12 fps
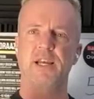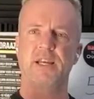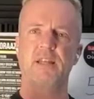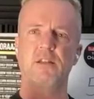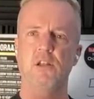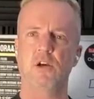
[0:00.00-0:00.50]

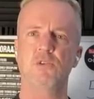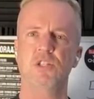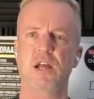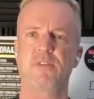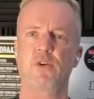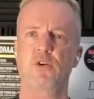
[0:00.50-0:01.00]
Again, the lowest
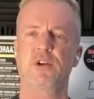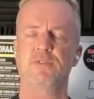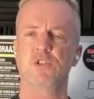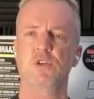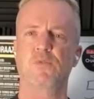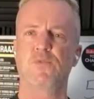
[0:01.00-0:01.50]
I've heard of
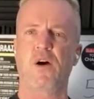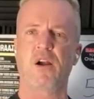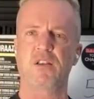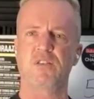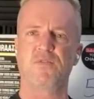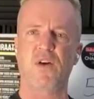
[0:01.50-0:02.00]
so far
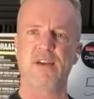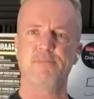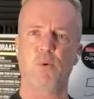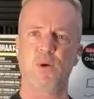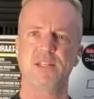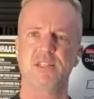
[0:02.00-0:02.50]
is
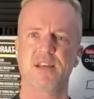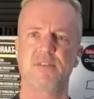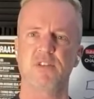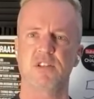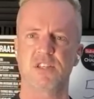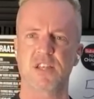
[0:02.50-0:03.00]

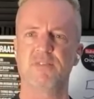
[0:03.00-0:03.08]
5.77,